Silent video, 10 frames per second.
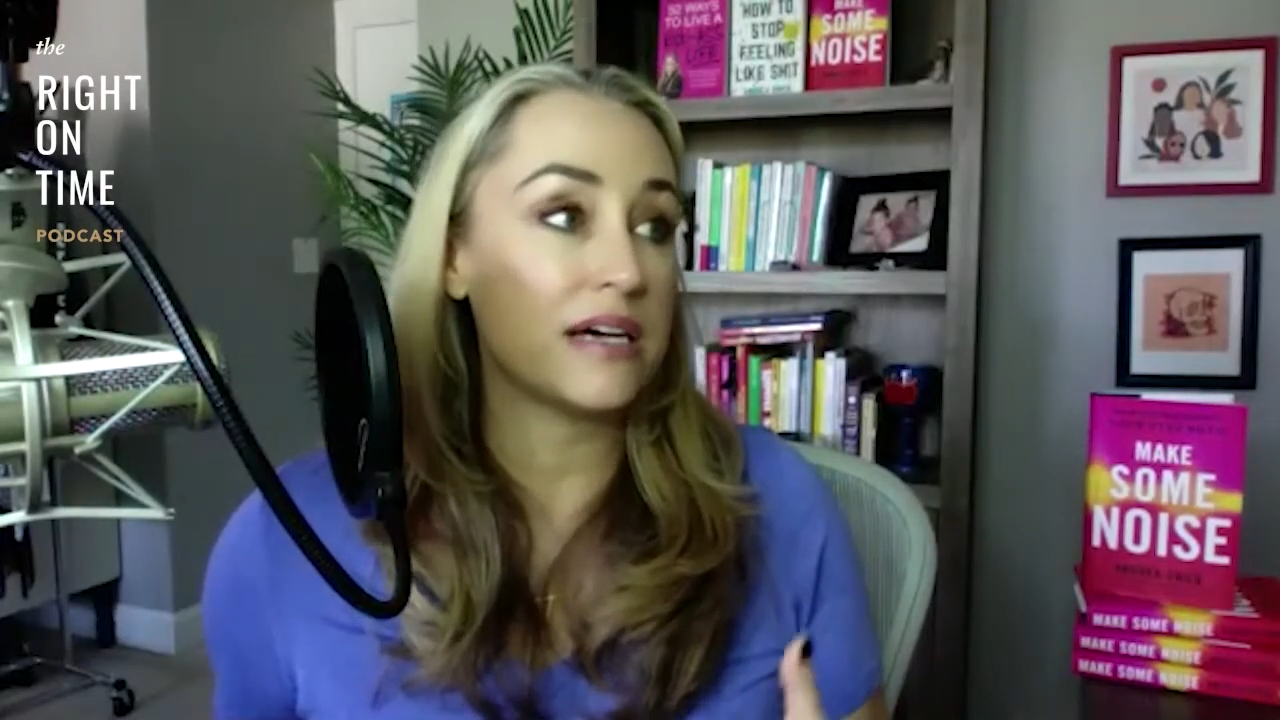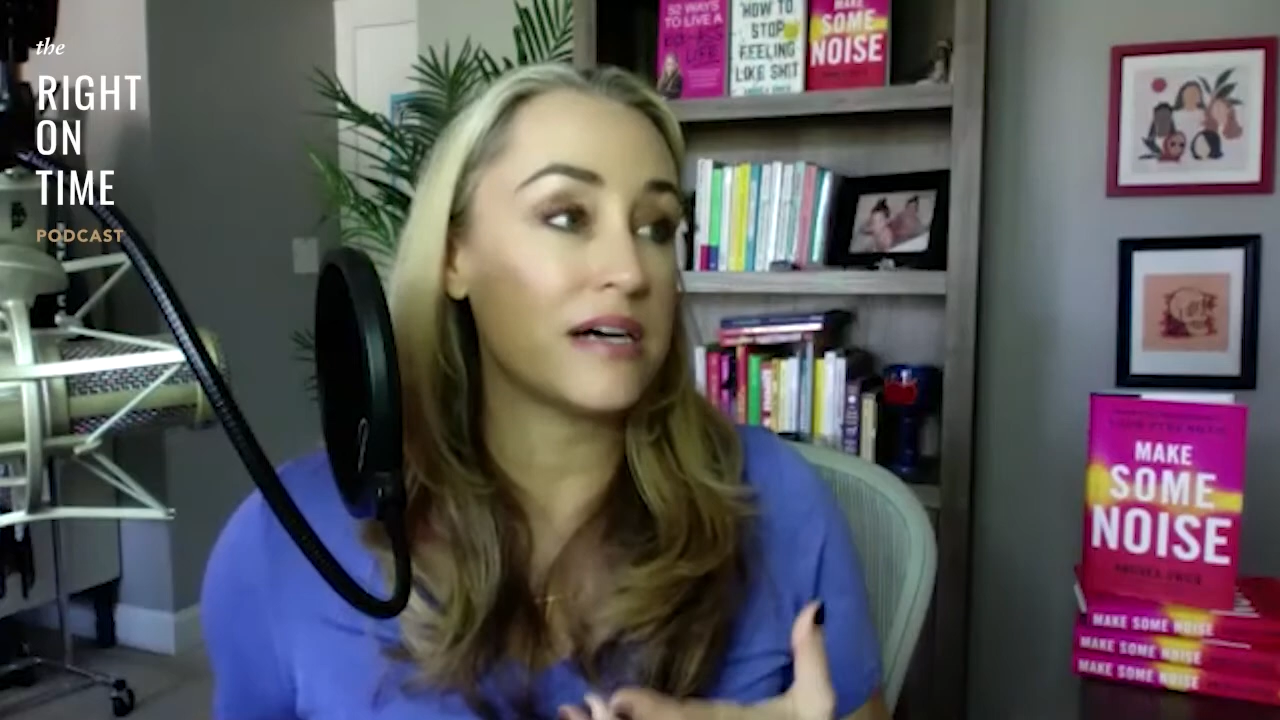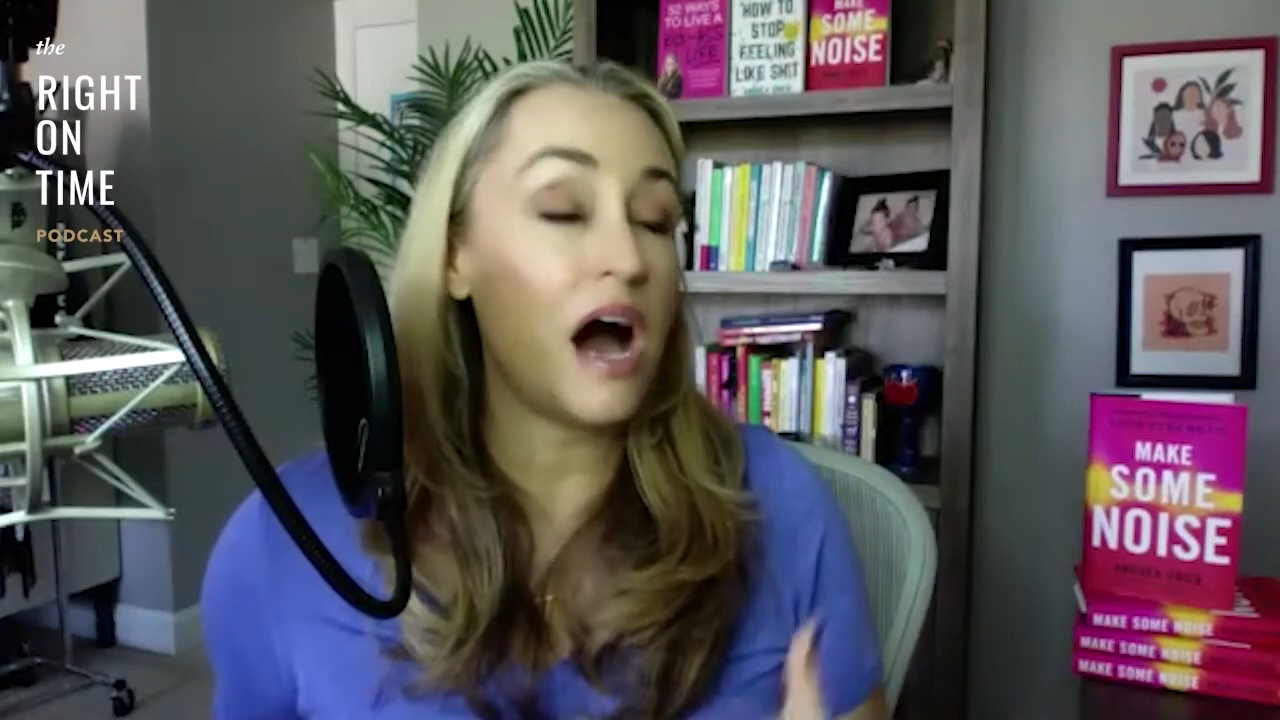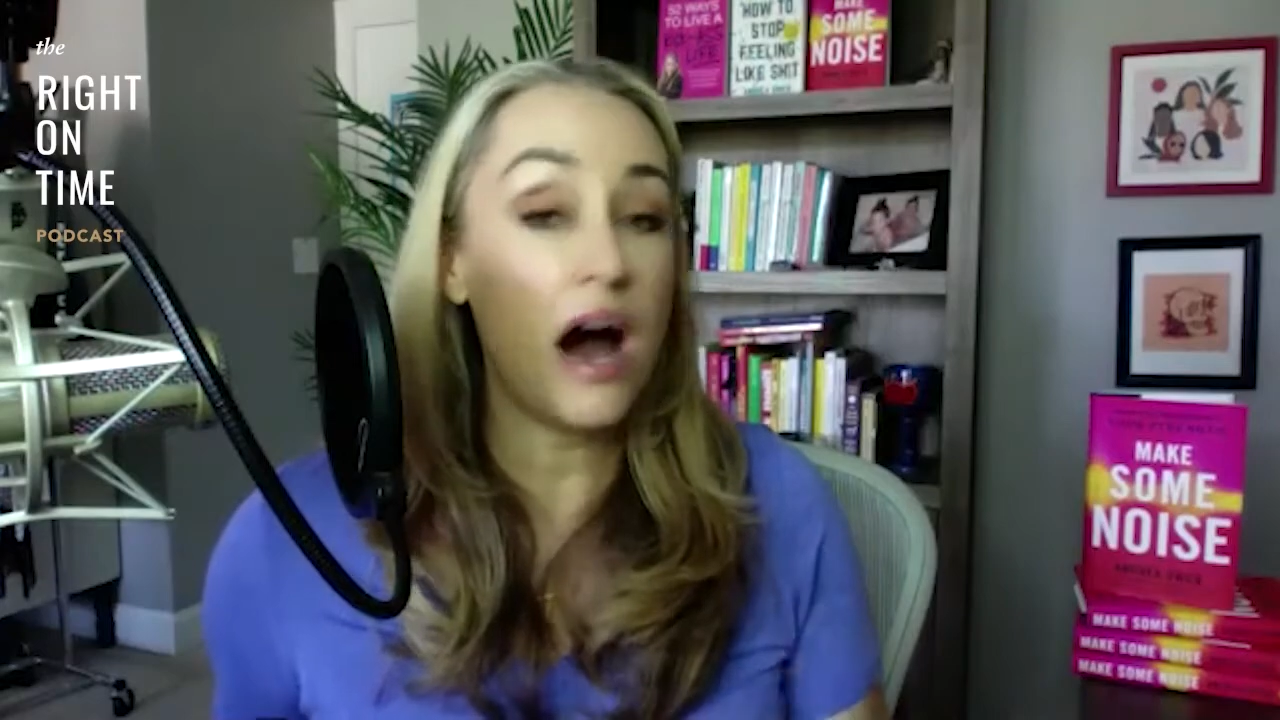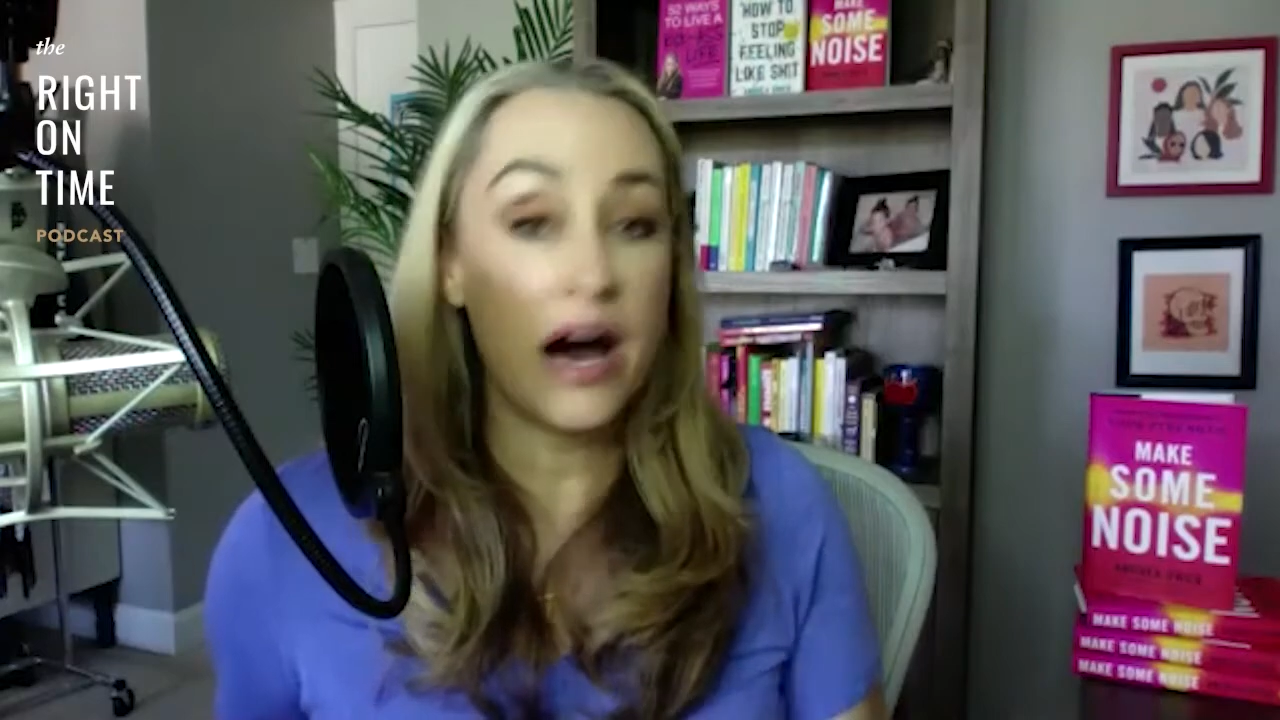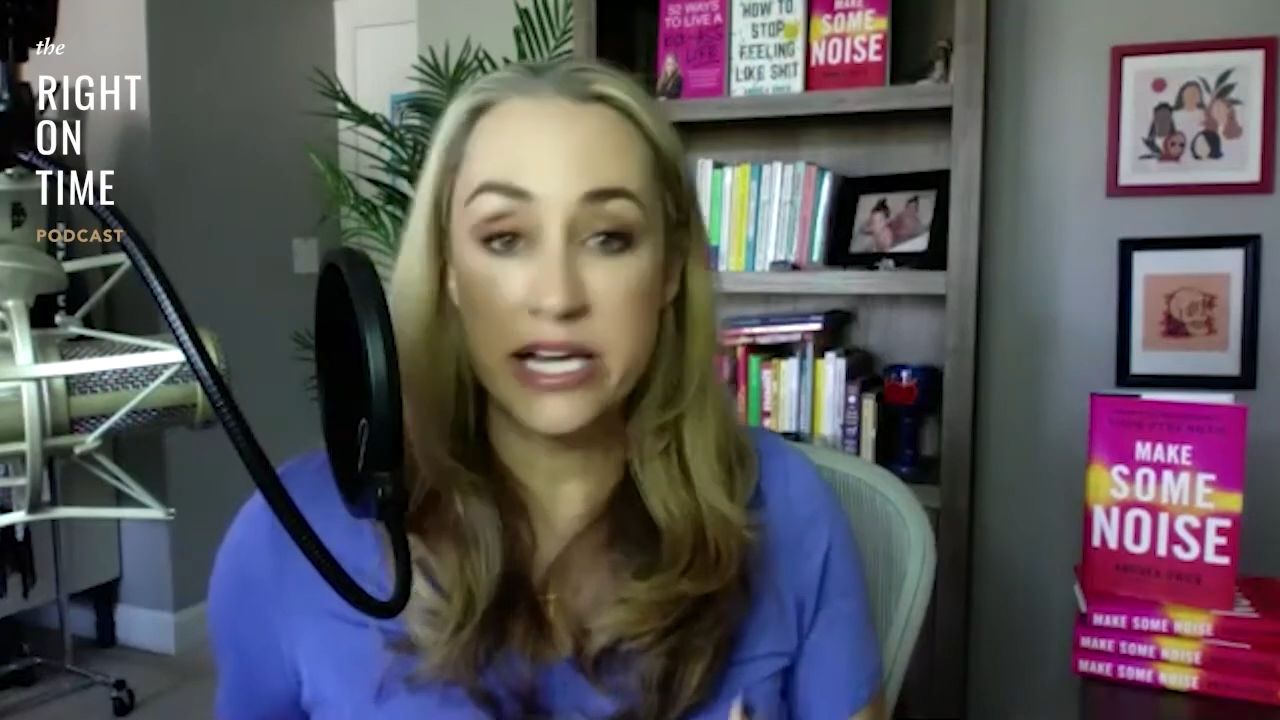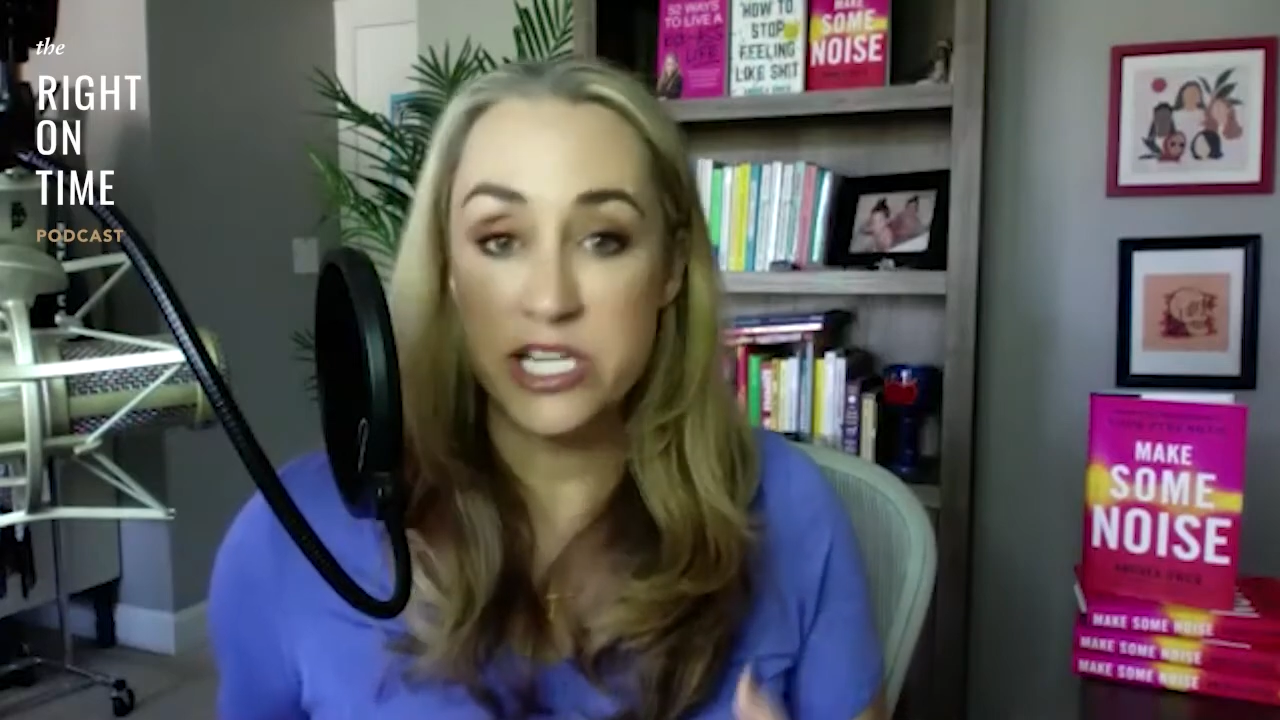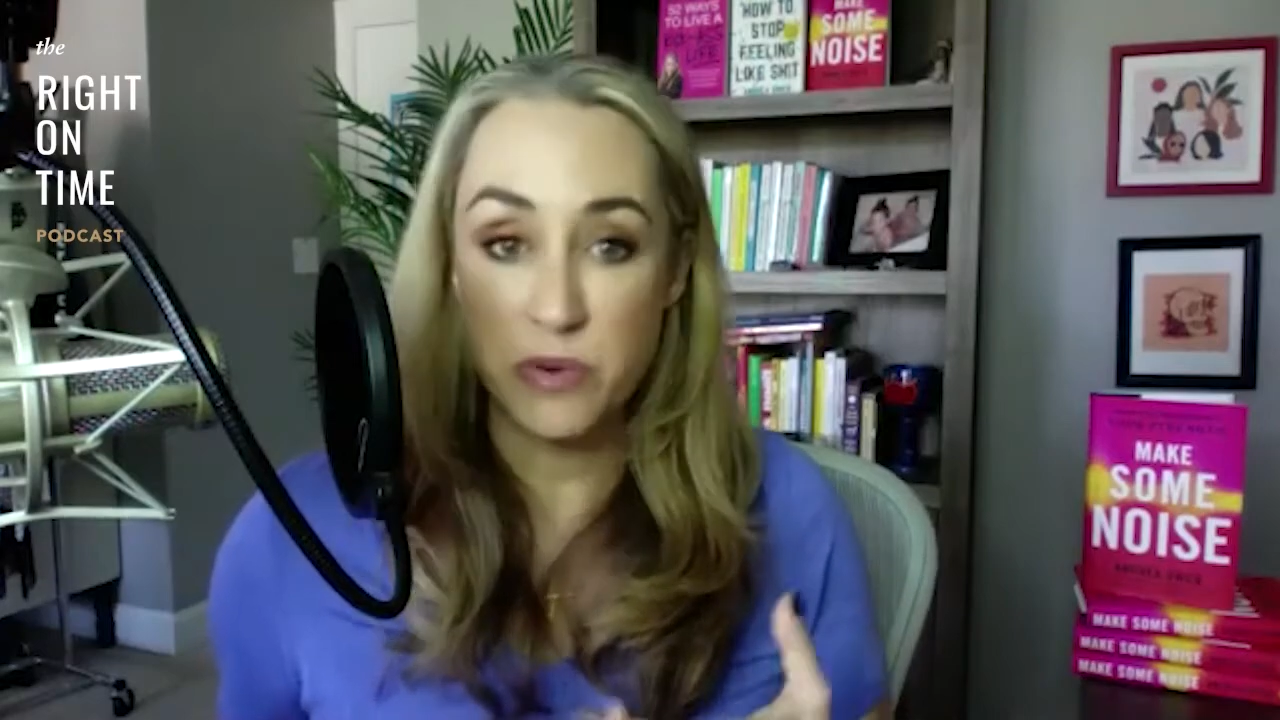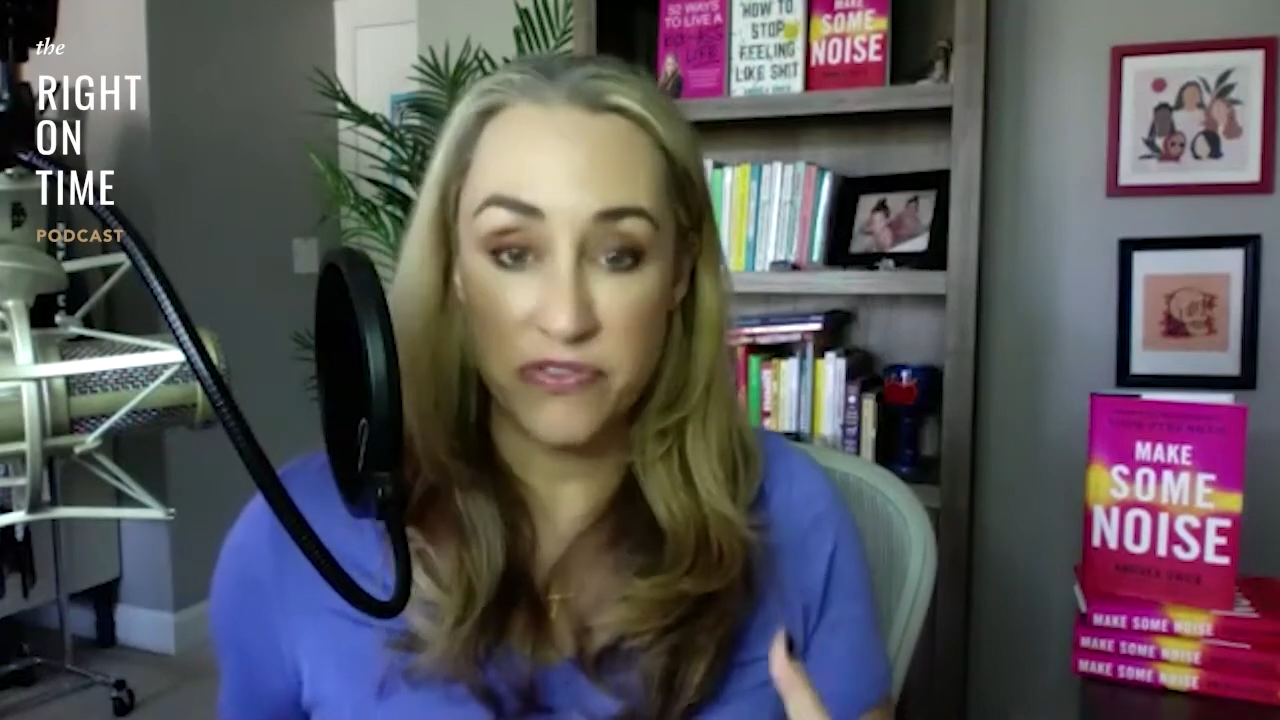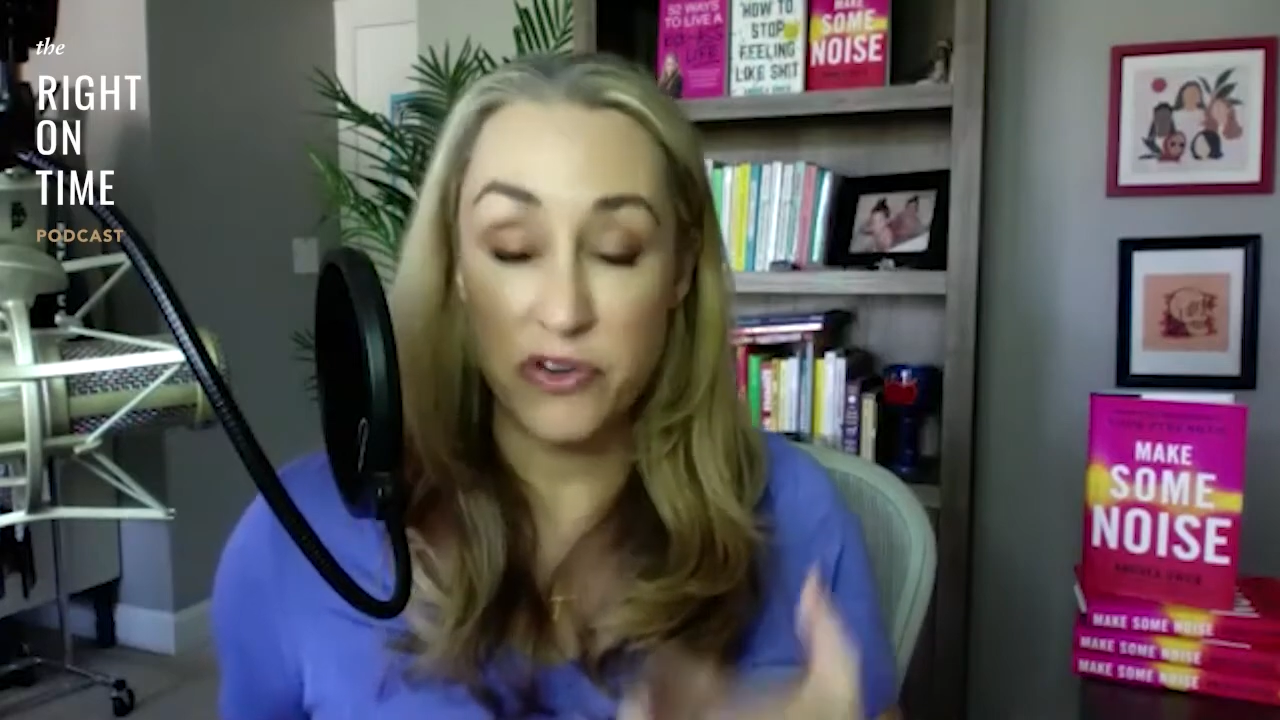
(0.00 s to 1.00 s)
kind
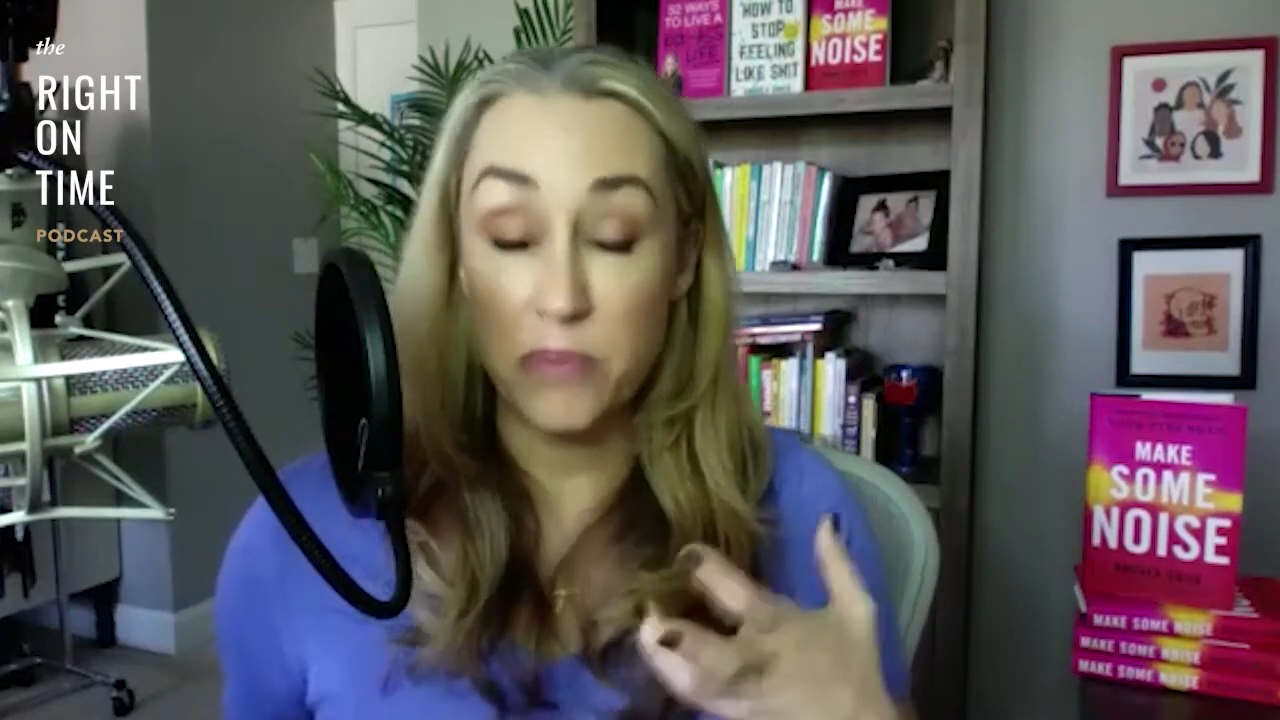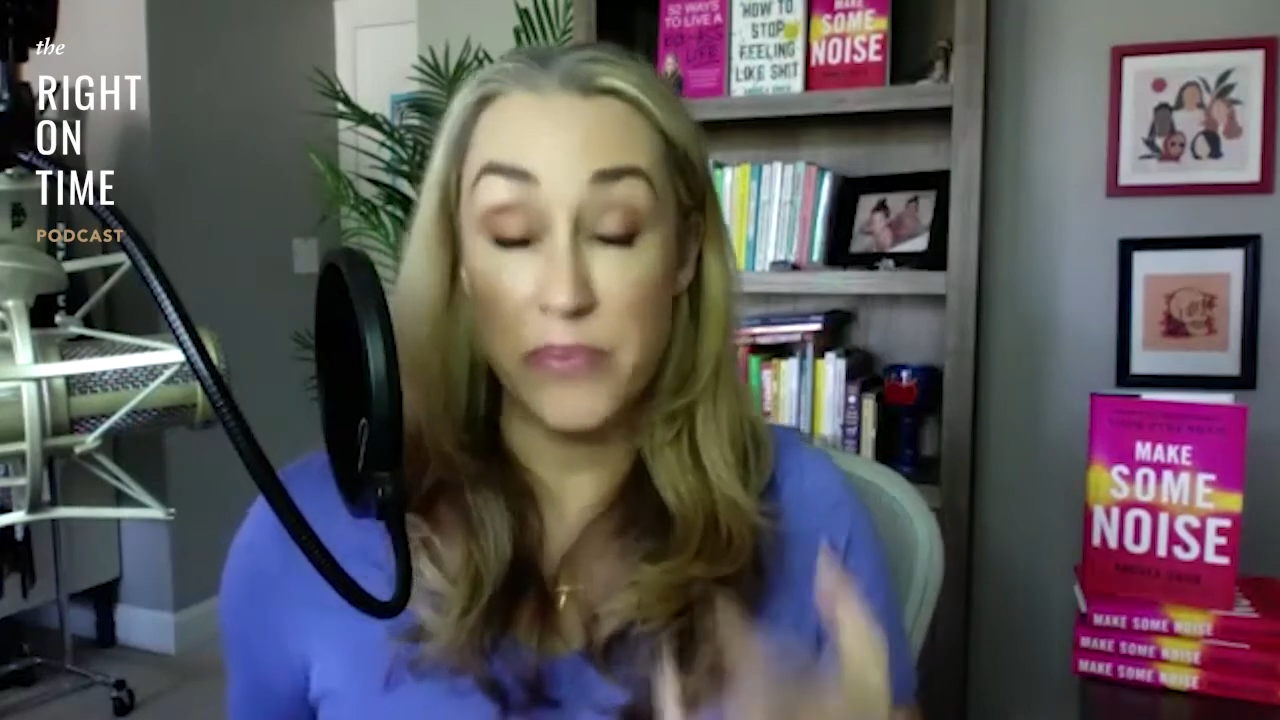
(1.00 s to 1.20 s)
but firm